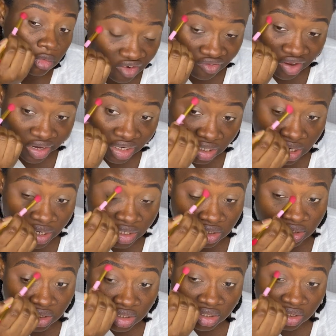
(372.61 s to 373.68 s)
Very, very light
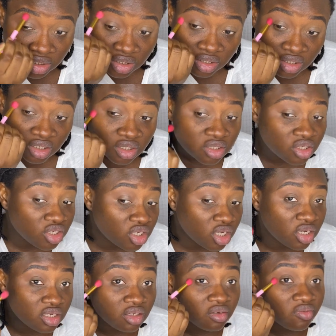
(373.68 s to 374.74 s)

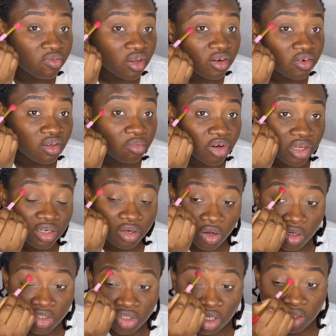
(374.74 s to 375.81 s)
shade, very, but you
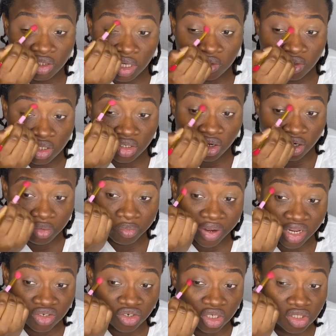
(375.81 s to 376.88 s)
know, it's actually not a
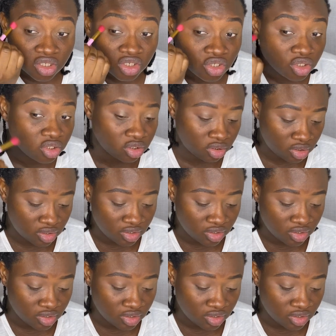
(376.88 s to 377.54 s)
bad transition